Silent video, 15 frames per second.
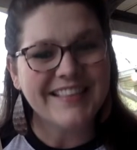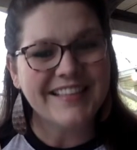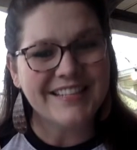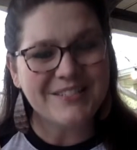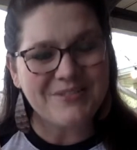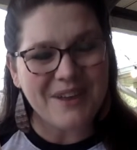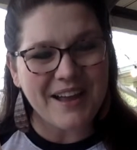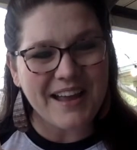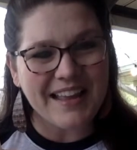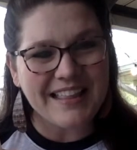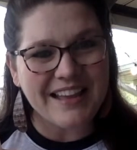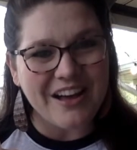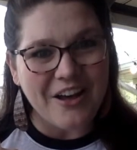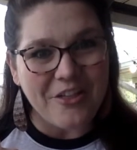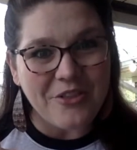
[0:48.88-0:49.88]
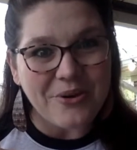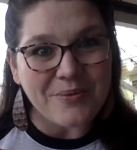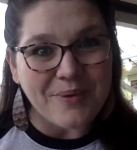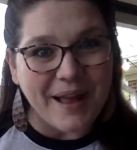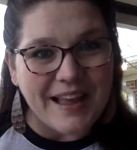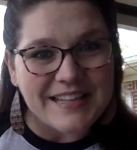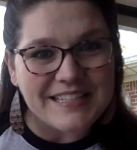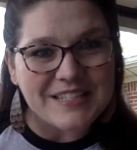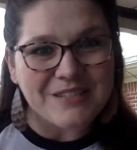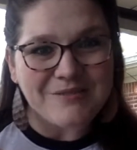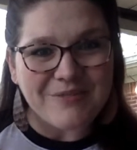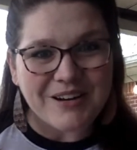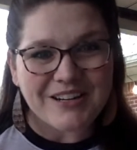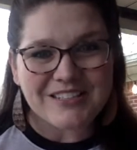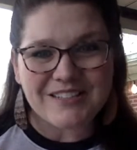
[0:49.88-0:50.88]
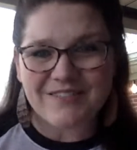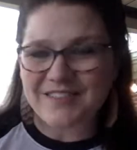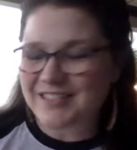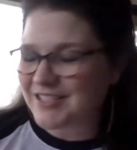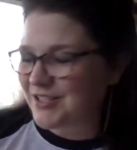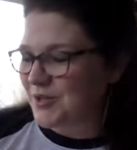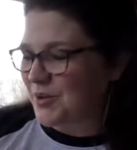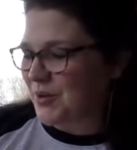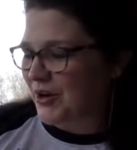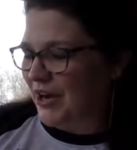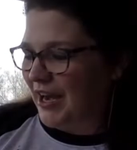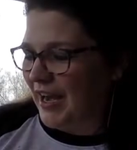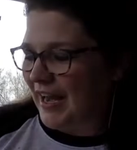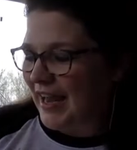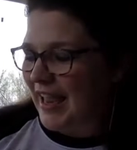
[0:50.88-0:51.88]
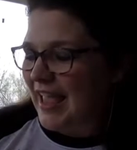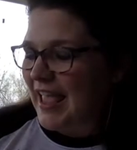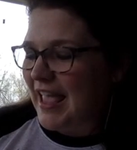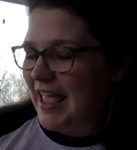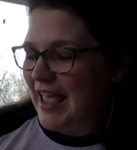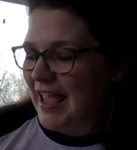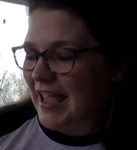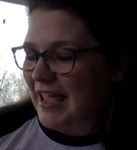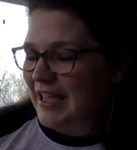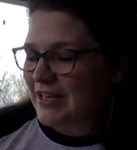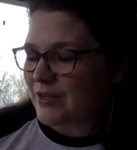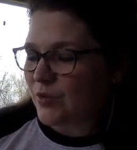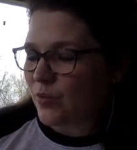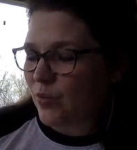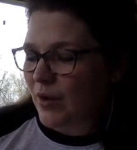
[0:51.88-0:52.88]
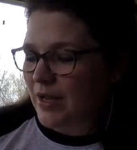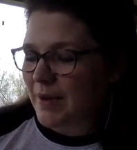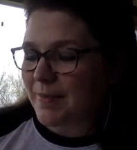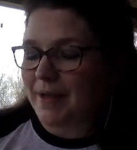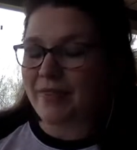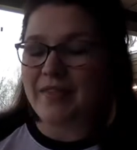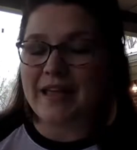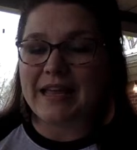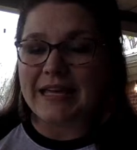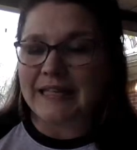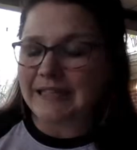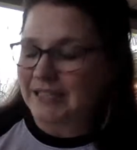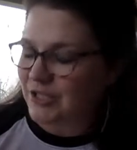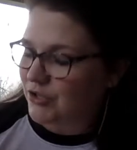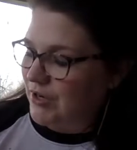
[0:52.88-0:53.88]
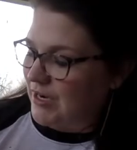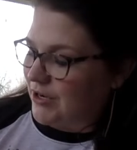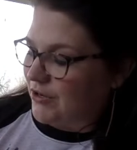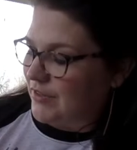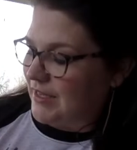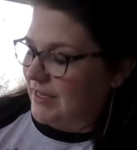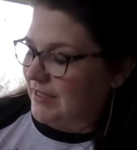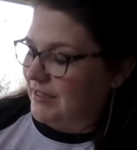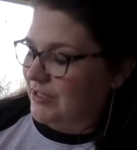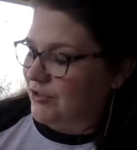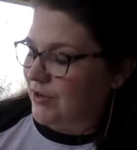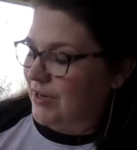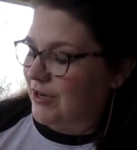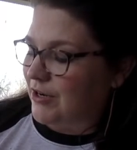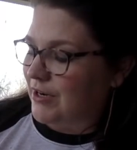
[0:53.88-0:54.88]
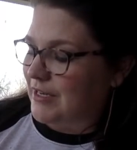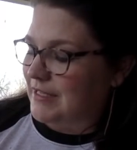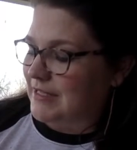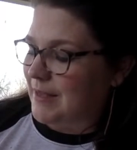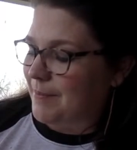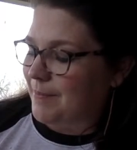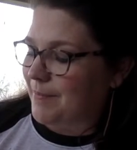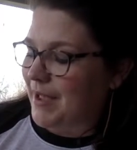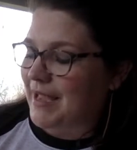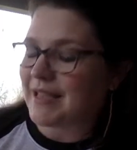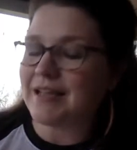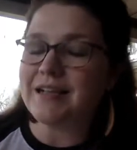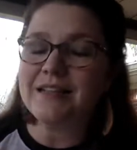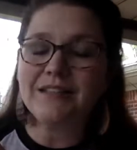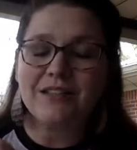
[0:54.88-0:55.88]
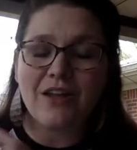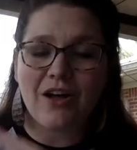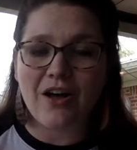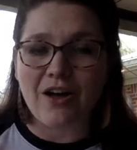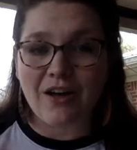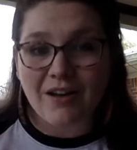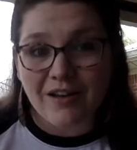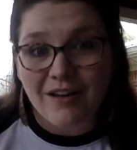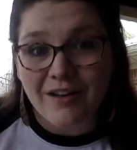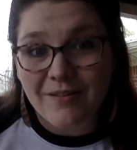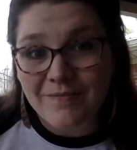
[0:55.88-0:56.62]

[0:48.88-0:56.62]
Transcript: That's right. The author writes the words of the story. And what about the illustrator? The illustrator is Micah Song.